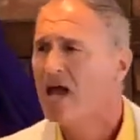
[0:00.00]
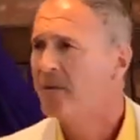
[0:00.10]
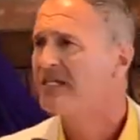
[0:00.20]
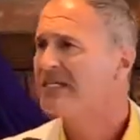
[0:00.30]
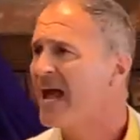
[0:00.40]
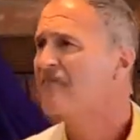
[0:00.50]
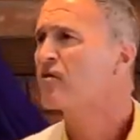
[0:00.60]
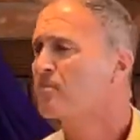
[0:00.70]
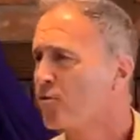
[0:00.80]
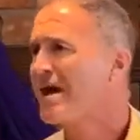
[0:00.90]
but never
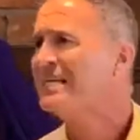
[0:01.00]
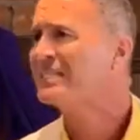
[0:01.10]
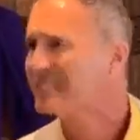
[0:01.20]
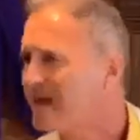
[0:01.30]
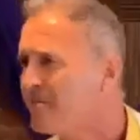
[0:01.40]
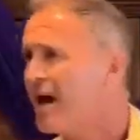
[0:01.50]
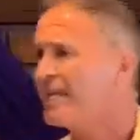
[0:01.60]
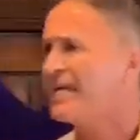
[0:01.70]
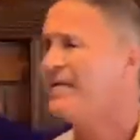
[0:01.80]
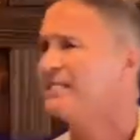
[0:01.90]
brings
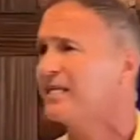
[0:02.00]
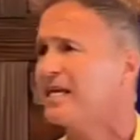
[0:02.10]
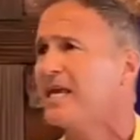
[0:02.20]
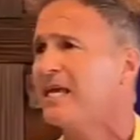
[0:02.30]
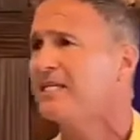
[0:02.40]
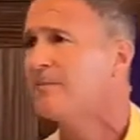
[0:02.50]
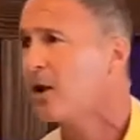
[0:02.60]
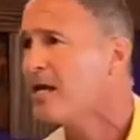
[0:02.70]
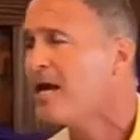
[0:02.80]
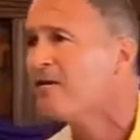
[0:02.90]
somebody into the kingdom. Are
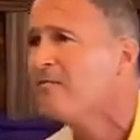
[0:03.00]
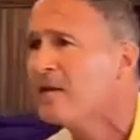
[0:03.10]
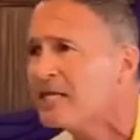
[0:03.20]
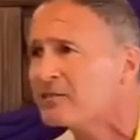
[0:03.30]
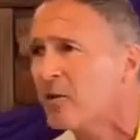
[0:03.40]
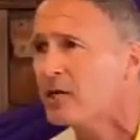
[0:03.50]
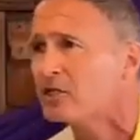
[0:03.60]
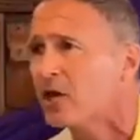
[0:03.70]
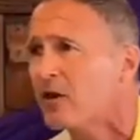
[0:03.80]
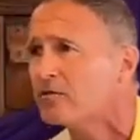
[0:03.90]
you hearing me this morning,
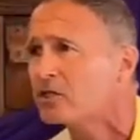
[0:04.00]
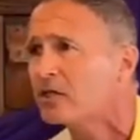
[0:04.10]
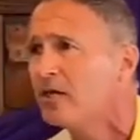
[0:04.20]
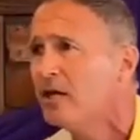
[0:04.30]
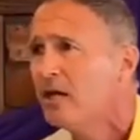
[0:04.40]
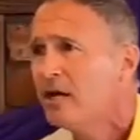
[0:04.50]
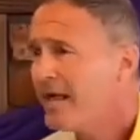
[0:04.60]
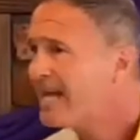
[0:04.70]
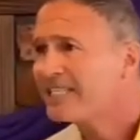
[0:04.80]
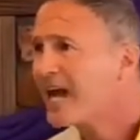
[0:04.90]
church?
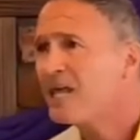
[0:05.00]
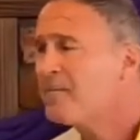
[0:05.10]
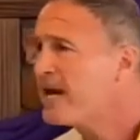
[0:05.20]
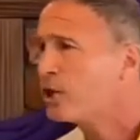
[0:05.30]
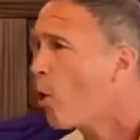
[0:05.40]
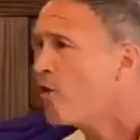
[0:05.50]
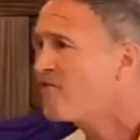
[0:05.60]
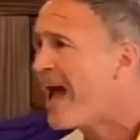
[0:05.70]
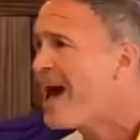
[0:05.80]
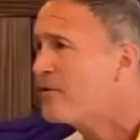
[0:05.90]
That's got to be a core
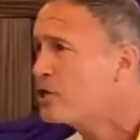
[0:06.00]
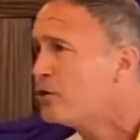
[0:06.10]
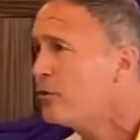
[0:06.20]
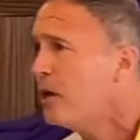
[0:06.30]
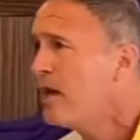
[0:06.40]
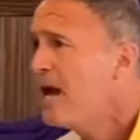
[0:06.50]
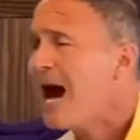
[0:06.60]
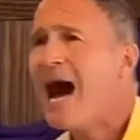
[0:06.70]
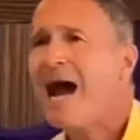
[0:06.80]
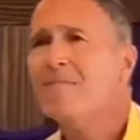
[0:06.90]
value.
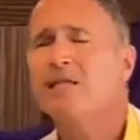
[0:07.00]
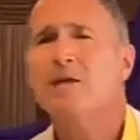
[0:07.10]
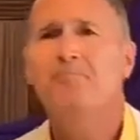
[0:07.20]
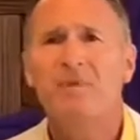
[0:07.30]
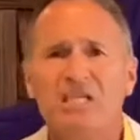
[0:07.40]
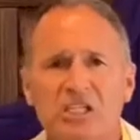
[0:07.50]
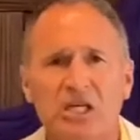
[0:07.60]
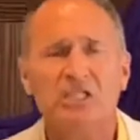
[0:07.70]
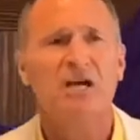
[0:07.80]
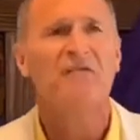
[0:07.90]
I'm in the
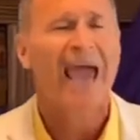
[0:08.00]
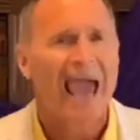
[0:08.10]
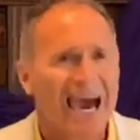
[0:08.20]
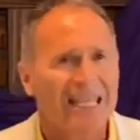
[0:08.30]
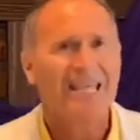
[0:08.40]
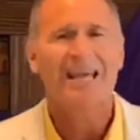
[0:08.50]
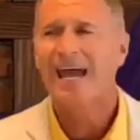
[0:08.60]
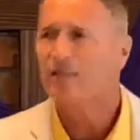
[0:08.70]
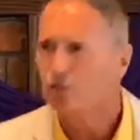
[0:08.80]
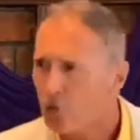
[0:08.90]
business of adding
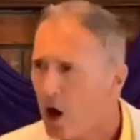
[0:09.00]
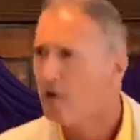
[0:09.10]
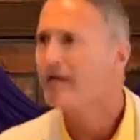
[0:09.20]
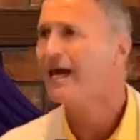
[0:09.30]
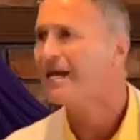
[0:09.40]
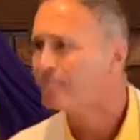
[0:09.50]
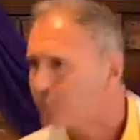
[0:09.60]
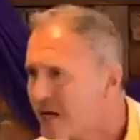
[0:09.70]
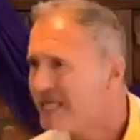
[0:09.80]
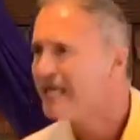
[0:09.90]
and drawing and
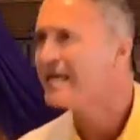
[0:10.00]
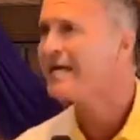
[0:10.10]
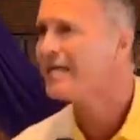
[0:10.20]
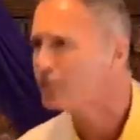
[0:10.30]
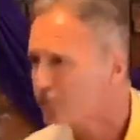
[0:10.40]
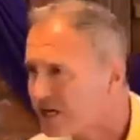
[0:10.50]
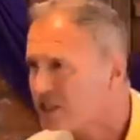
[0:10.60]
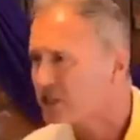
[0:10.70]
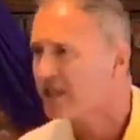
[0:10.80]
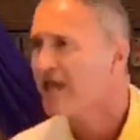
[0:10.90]
bringing and
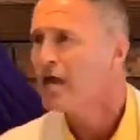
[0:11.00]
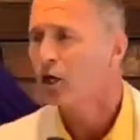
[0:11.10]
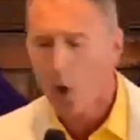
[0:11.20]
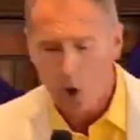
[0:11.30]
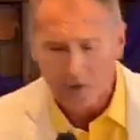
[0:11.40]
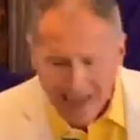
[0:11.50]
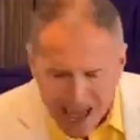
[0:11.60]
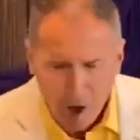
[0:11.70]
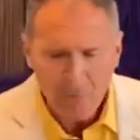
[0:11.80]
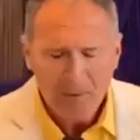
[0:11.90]
increasing. Lord,
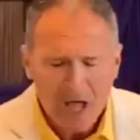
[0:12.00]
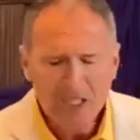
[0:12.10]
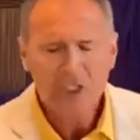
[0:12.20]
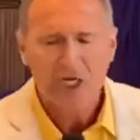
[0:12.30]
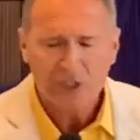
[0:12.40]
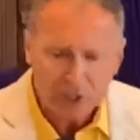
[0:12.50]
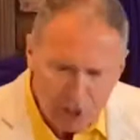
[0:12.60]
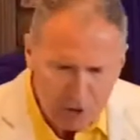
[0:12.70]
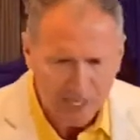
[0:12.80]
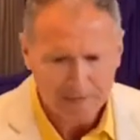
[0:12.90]
help us to
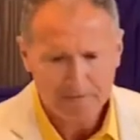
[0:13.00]
do it.